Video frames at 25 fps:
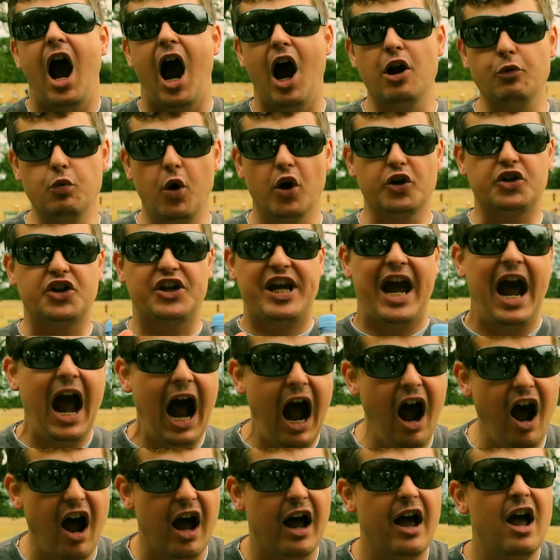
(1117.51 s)
and would
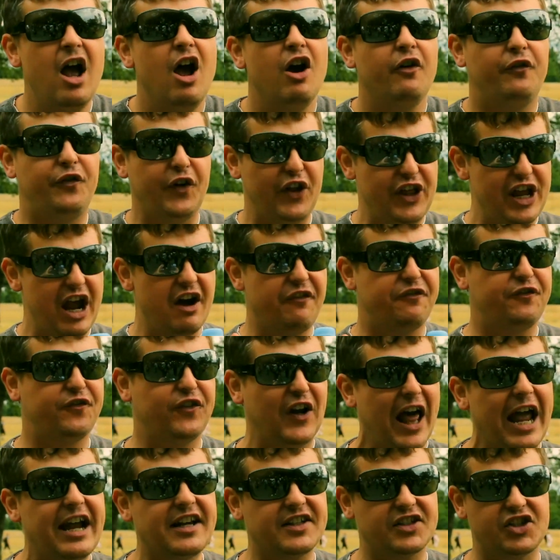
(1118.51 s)
care for the
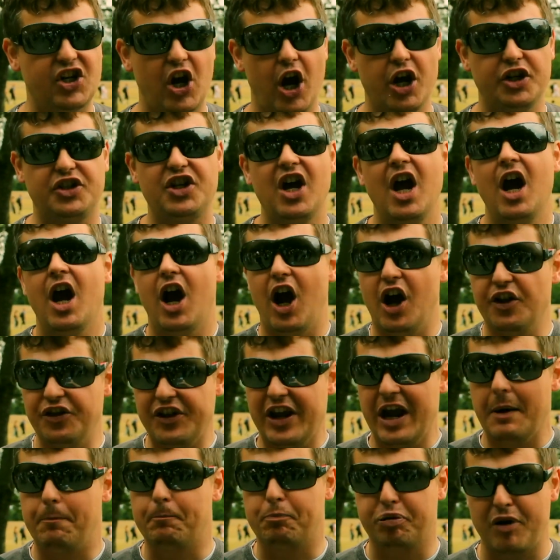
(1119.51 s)
afflicted and
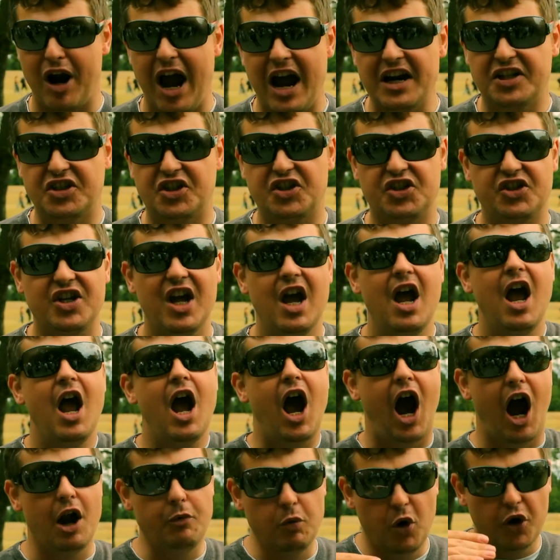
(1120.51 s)
the oppressed
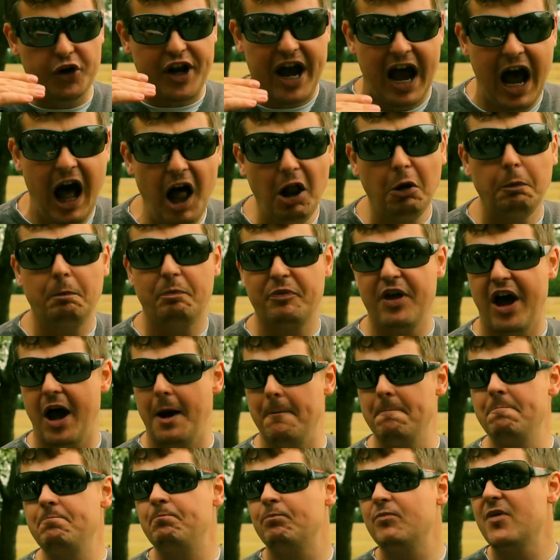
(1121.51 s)
and would help
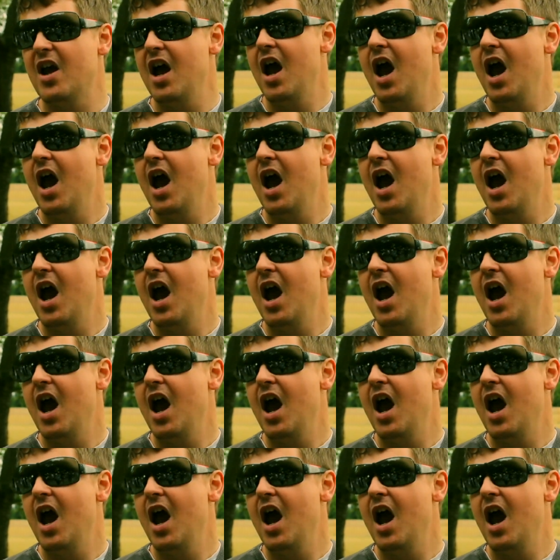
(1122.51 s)
them,